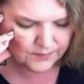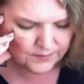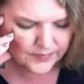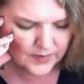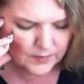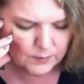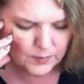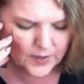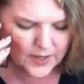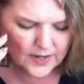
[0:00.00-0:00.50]

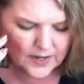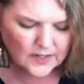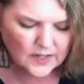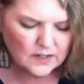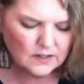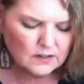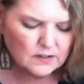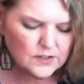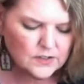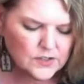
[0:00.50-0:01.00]
But
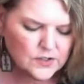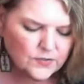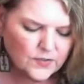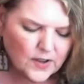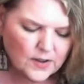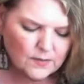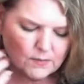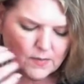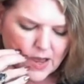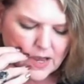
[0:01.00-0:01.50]
here is
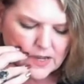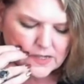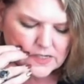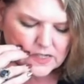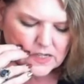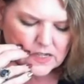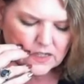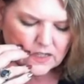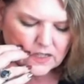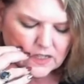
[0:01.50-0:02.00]
Divine
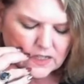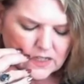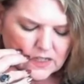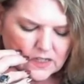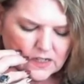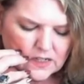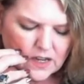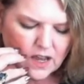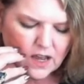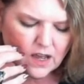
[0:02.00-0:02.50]

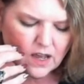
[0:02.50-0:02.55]
Masculine